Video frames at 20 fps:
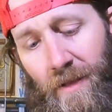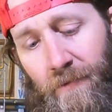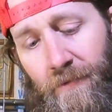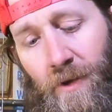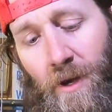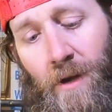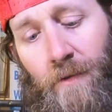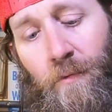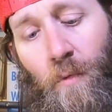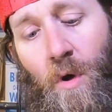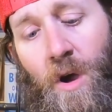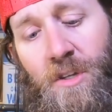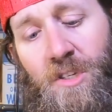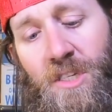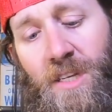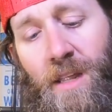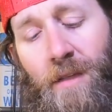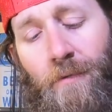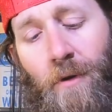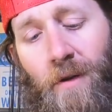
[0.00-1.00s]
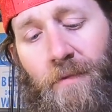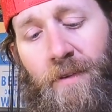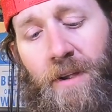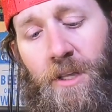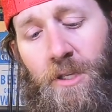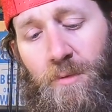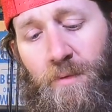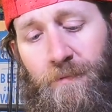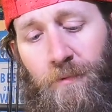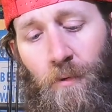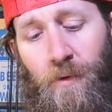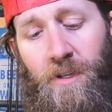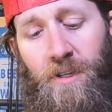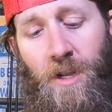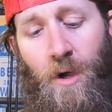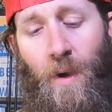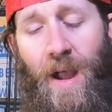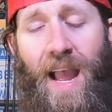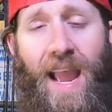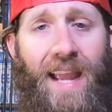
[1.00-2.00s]
If y'all have watched any of our videos before, you
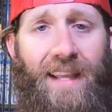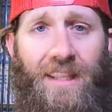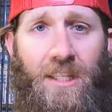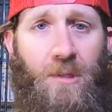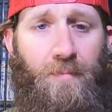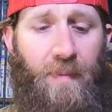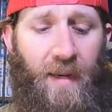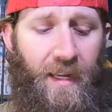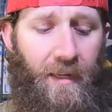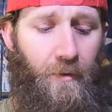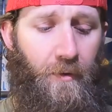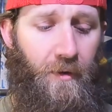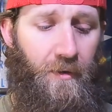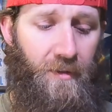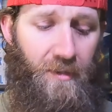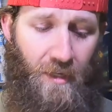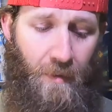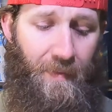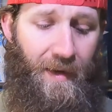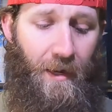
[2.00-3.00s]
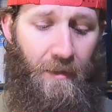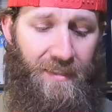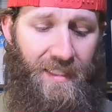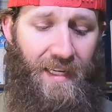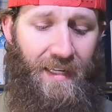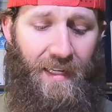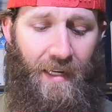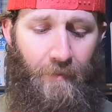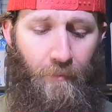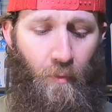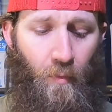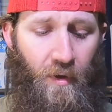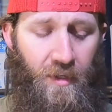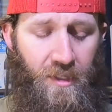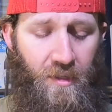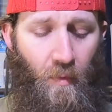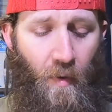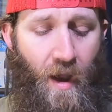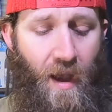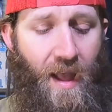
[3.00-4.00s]
know I hate the spinning reels. I mean, I'll take it every
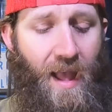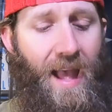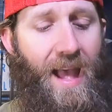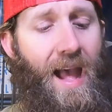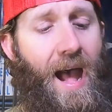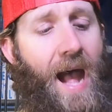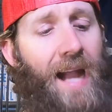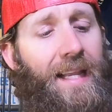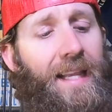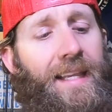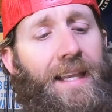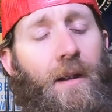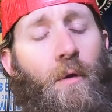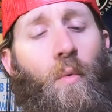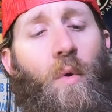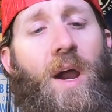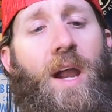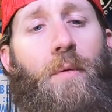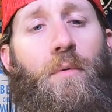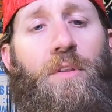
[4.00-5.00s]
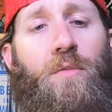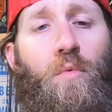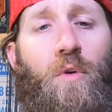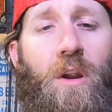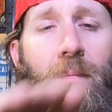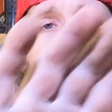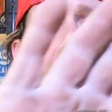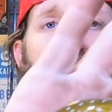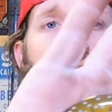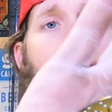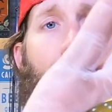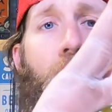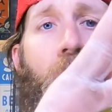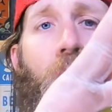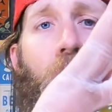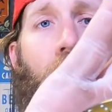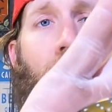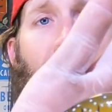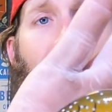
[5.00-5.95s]
once in a while. I could get away with one of my small,